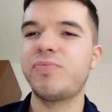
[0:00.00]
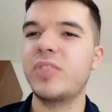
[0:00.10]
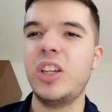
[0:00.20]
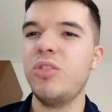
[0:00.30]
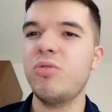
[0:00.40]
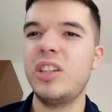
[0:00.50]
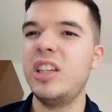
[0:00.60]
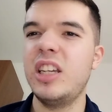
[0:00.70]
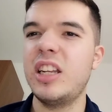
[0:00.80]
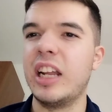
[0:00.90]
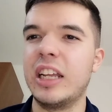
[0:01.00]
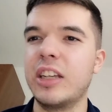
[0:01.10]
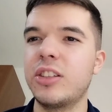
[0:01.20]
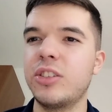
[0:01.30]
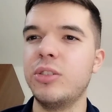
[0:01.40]
They don't really need any
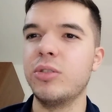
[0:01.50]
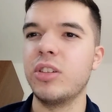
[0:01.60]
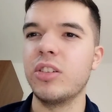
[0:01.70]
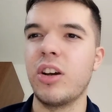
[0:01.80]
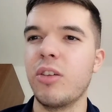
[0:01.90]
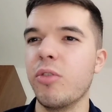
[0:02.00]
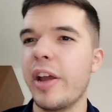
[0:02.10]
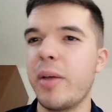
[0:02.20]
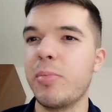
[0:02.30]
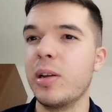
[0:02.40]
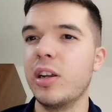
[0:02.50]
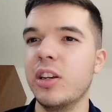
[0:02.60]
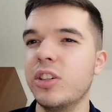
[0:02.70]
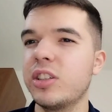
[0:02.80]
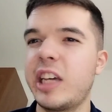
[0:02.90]
excuse to start raping
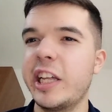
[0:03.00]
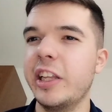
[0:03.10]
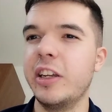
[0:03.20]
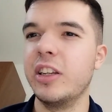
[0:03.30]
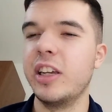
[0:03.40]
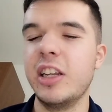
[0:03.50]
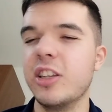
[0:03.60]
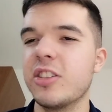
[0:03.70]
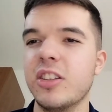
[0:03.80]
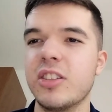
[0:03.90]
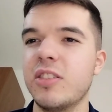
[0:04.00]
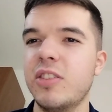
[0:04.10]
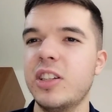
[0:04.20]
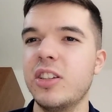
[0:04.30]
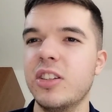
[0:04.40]
and just killing innocent
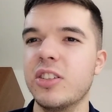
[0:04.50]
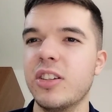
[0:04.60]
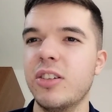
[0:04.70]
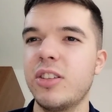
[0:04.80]
civilians, you know?